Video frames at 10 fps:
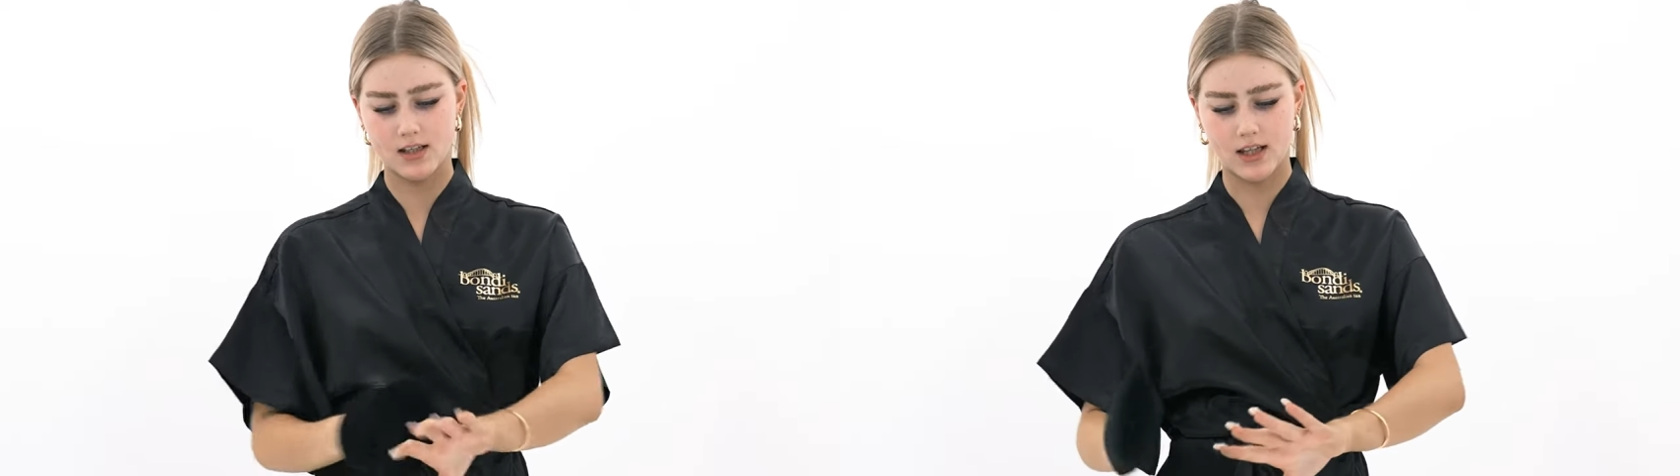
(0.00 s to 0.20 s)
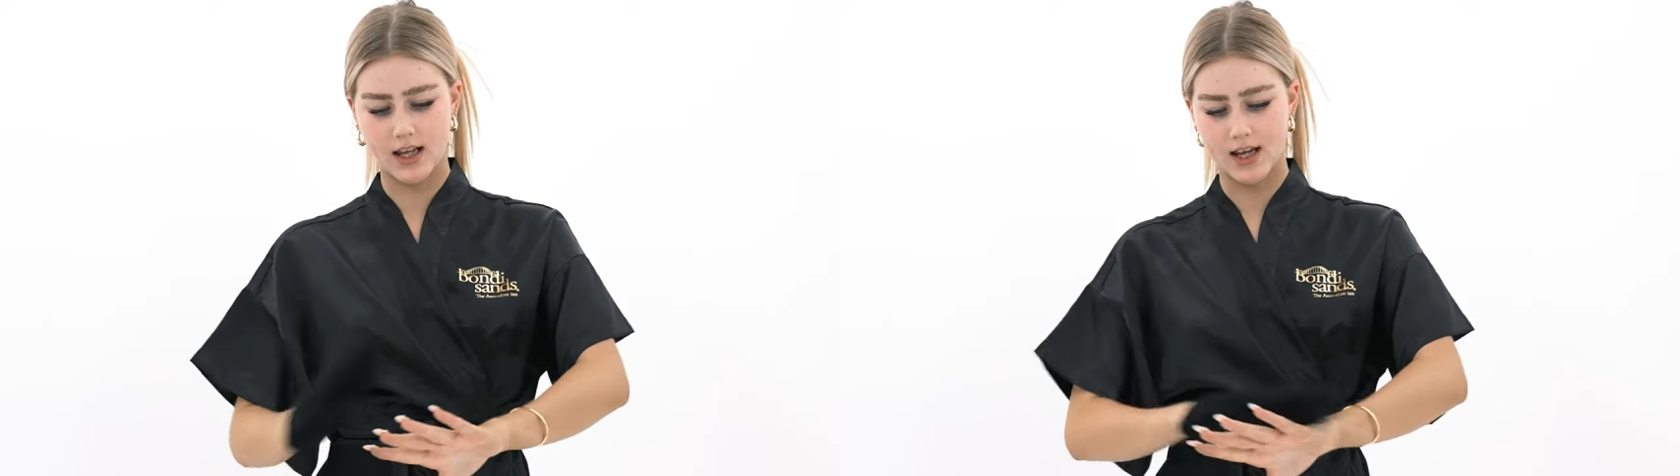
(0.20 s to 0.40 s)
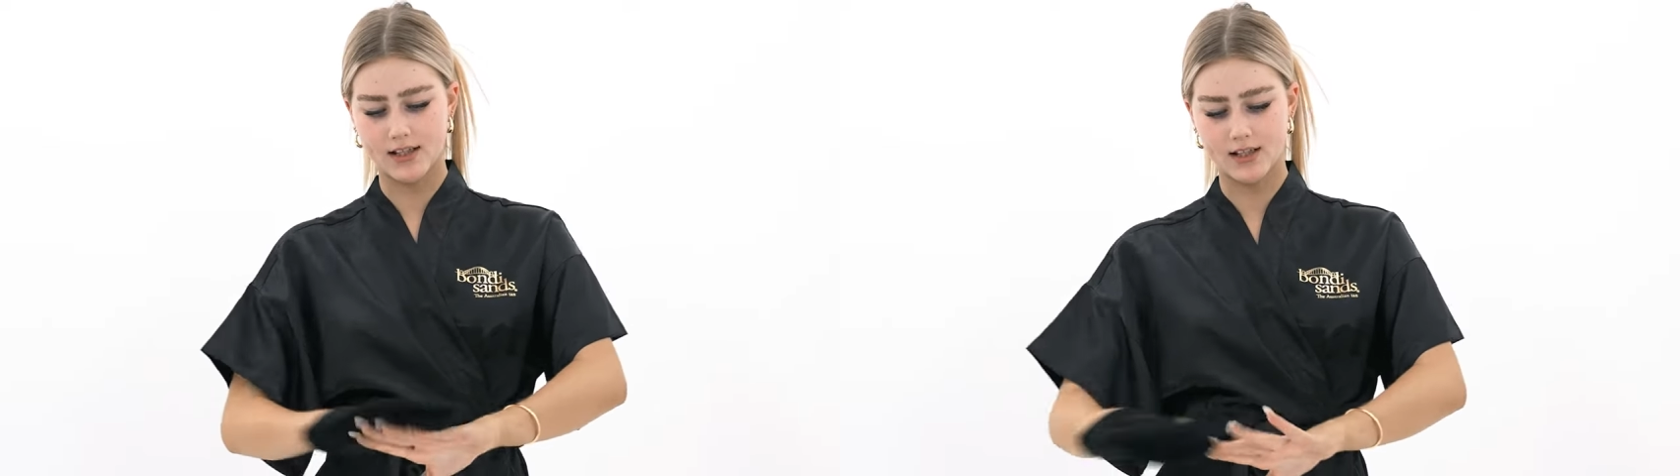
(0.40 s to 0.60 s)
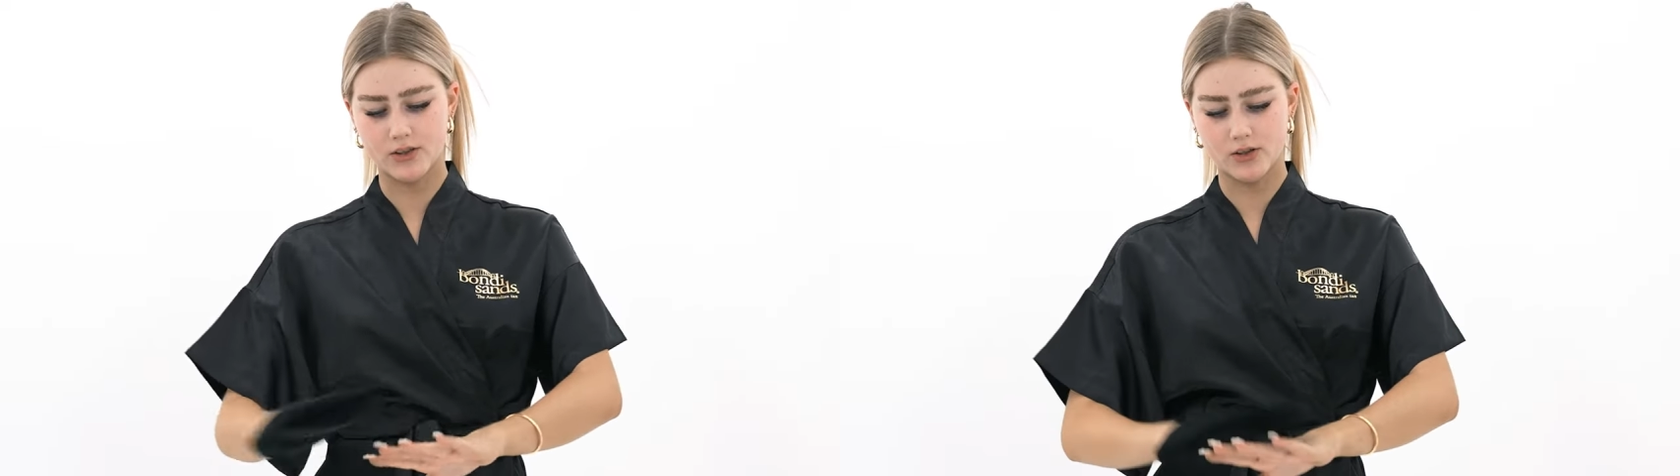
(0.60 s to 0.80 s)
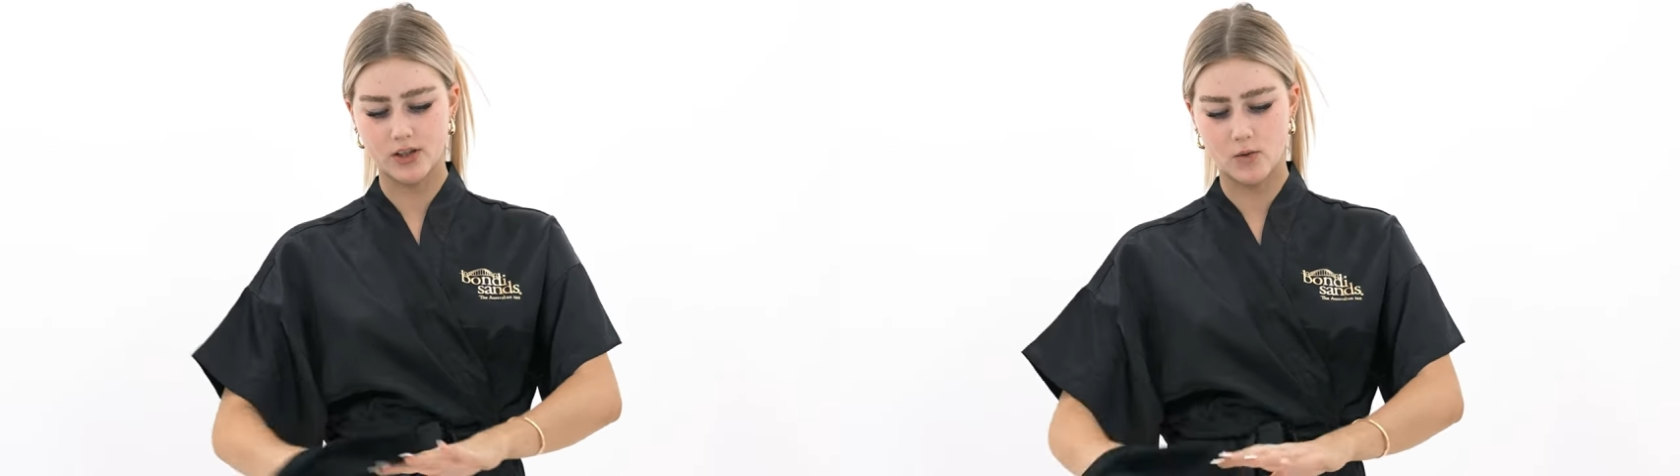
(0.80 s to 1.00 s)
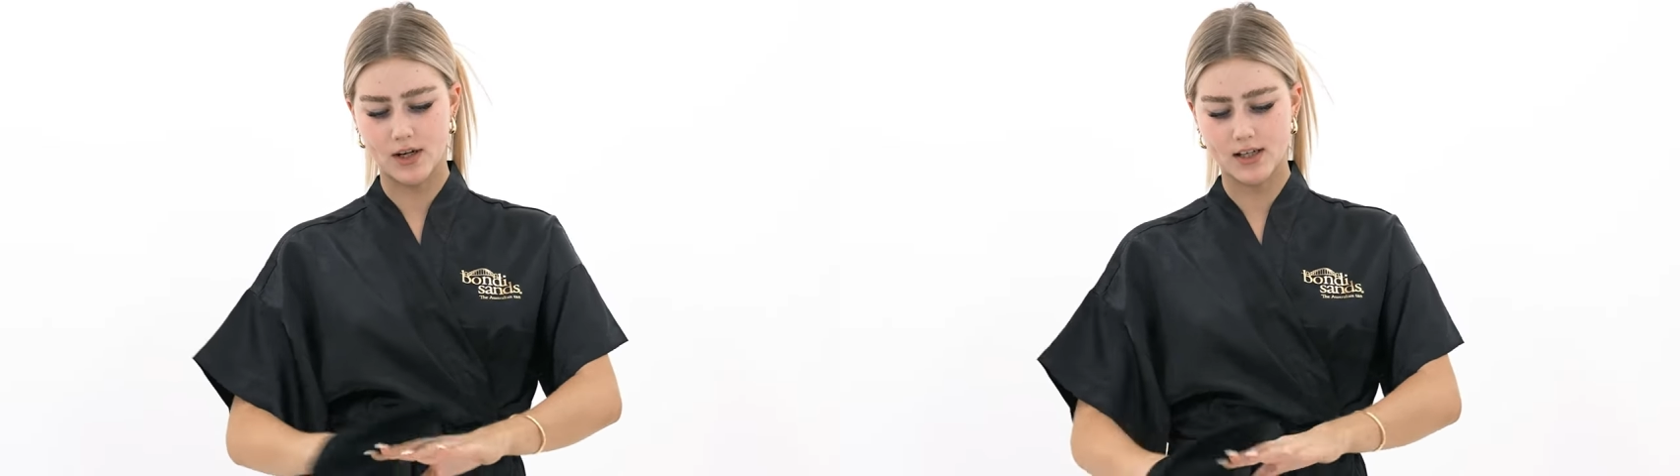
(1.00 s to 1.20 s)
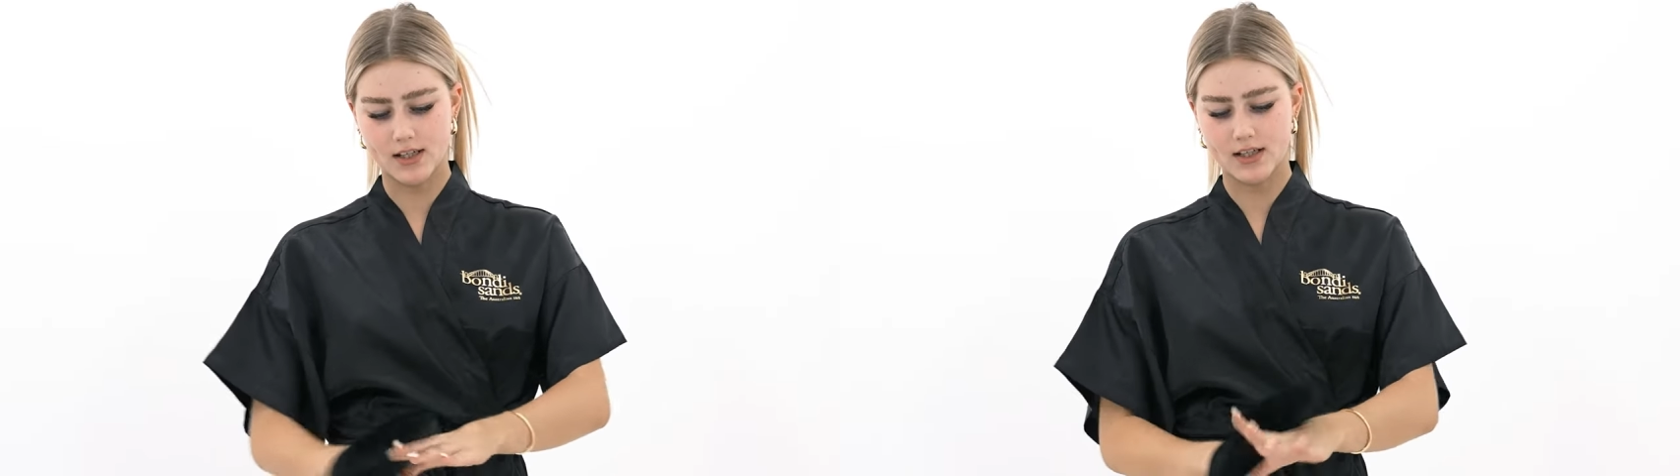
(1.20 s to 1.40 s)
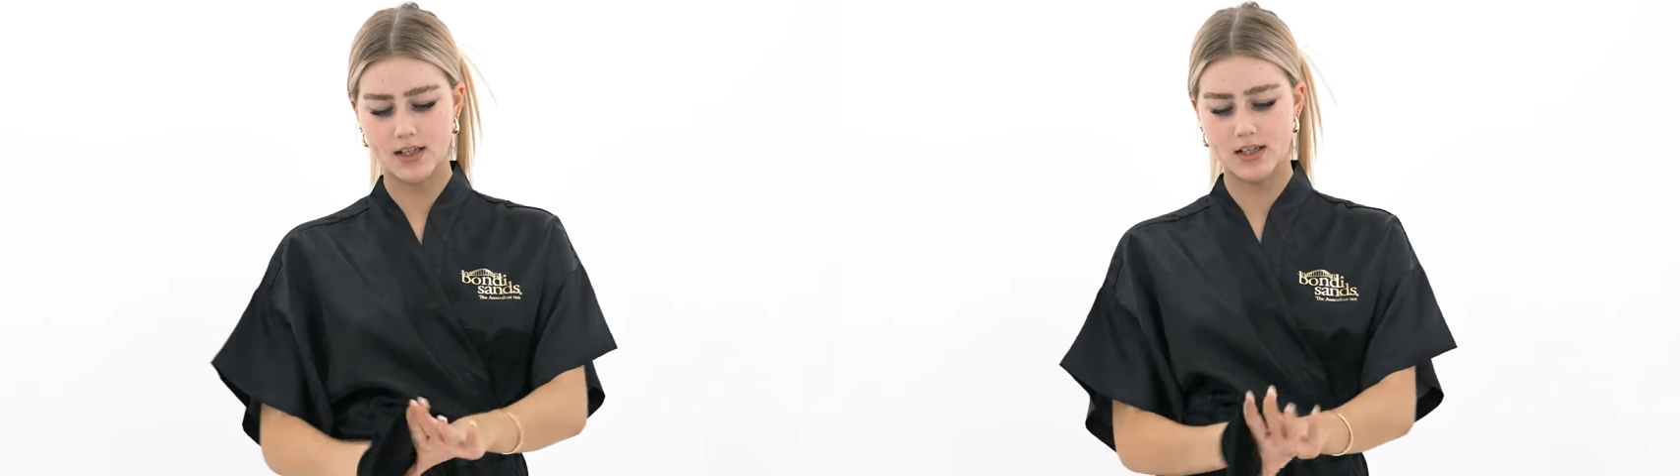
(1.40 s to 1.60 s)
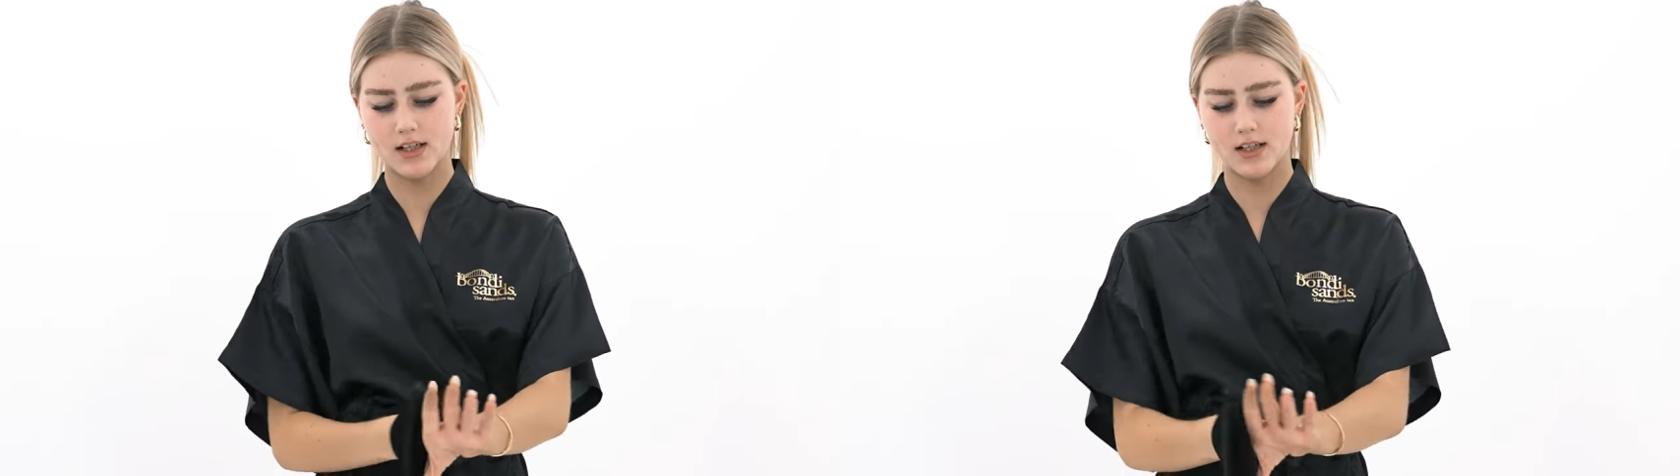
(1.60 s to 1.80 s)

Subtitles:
The hands are literally the quickest.